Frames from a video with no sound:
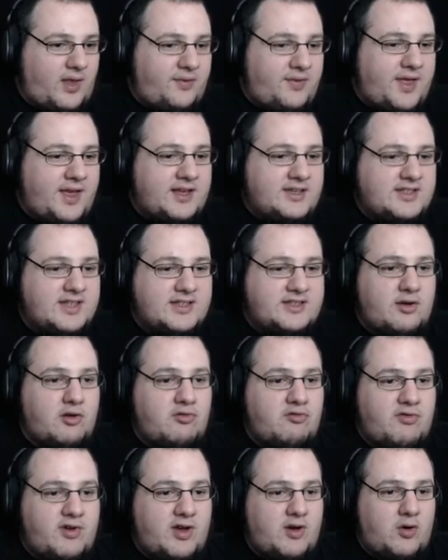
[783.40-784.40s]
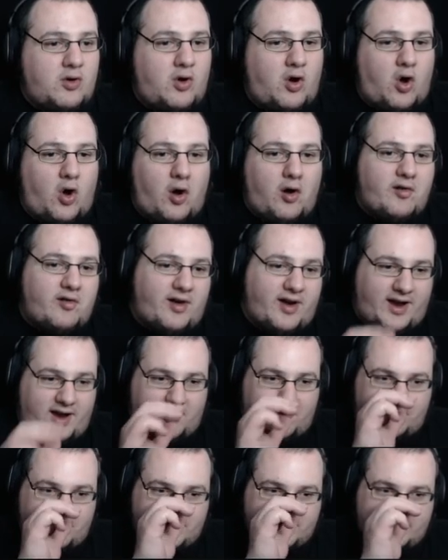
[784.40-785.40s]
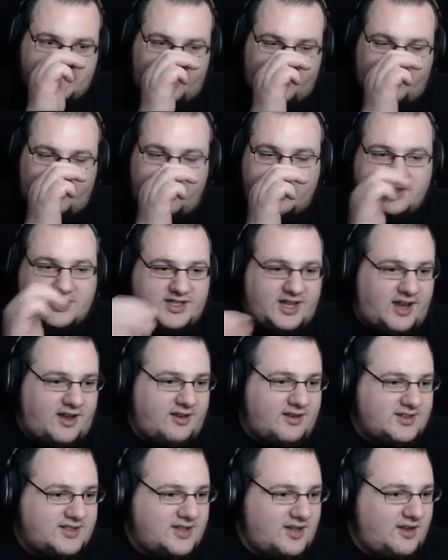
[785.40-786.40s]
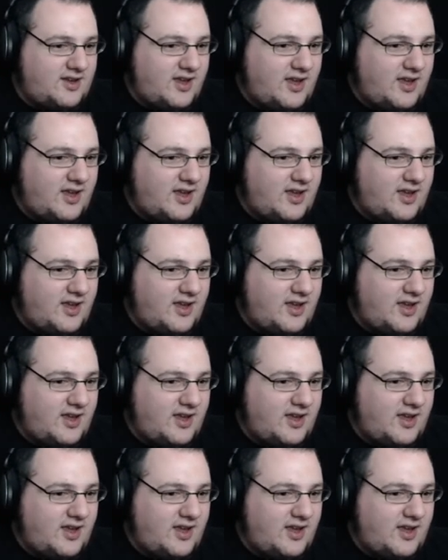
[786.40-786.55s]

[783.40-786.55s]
This is a real horror house. A haunted house.